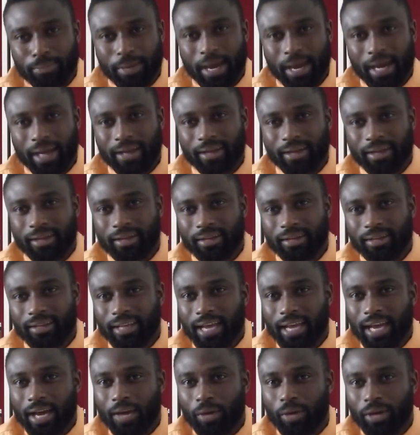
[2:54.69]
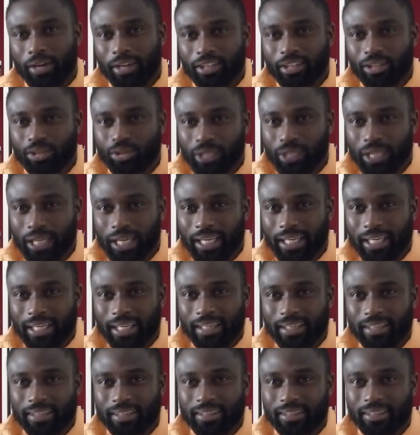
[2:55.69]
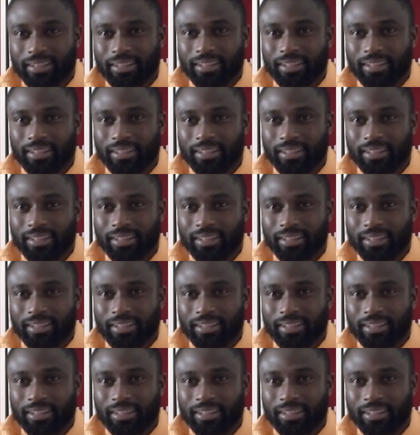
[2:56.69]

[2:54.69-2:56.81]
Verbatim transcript: But they are working together